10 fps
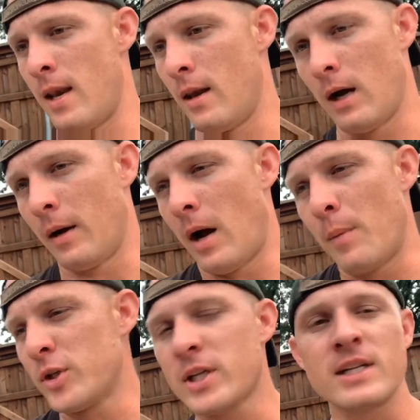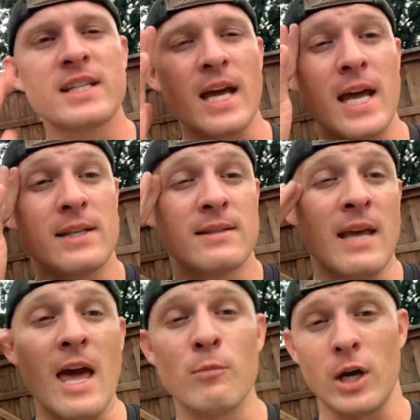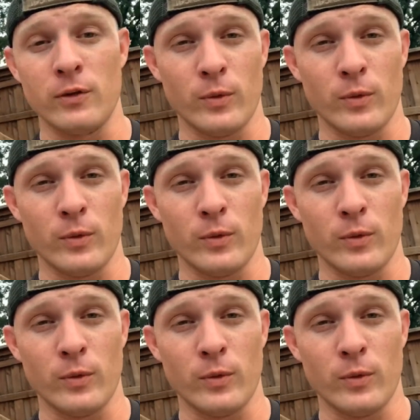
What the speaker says: I'm just gonna say 10 months.